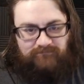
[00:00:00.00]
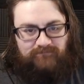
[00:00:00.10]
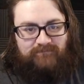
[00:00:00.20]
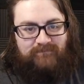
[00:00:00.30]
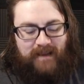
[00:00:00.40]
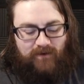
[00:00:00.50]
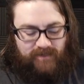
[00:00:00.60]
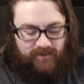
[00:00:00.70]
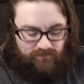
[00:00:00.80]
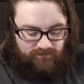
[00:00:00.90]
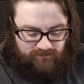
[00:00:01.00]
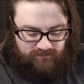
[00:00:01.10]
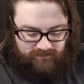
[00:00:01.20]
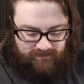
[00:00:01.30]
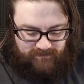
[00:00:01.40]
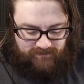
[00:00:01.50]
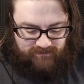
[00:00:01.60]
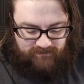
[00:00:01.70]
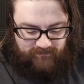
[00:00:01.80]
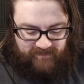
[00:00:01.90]
How are you?
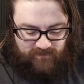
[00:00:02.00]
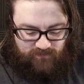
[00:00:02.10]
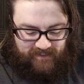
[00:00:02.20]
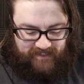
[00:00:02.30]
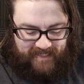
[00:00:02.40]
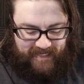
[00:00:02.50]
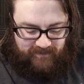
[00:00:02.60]
I mean, they're really neat.